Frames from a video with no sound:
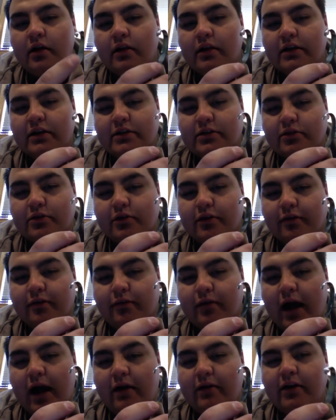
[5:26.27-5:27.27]
this sort of
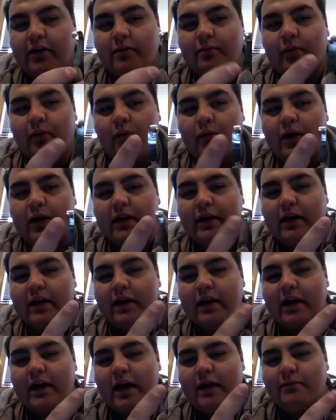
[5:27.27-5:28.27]
rounded point,
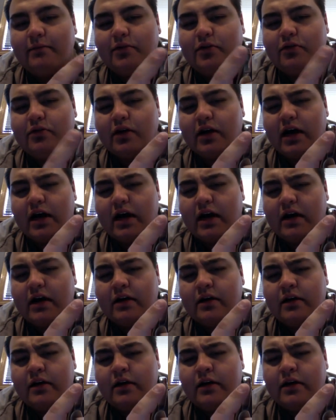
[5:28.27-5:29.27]
it came to a
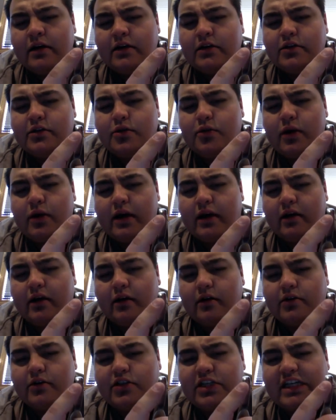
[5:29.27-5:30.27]

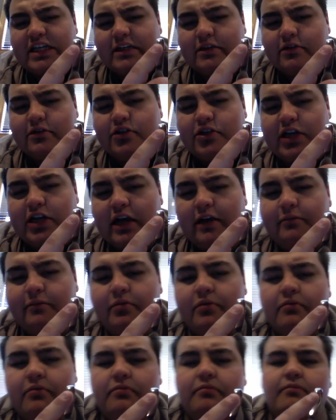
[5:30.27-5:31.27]
square chisel shape
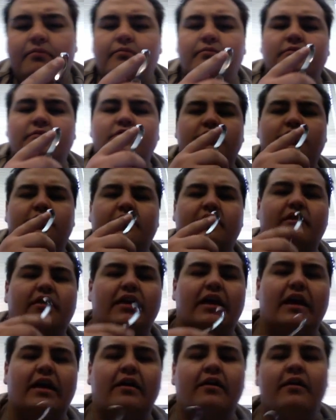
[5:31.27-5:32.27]
sort of
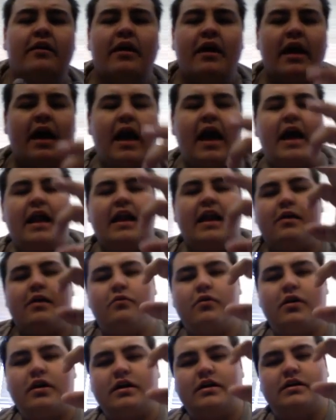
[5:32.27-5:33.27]
thing, and it
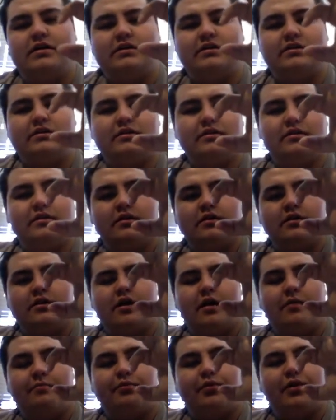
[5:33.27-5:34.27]
was
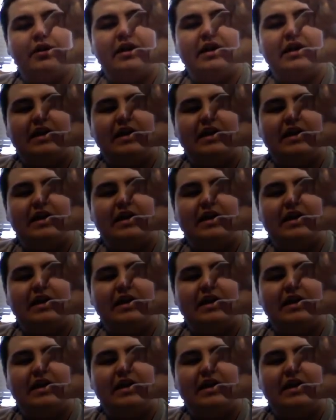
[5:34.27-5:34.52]
a pretty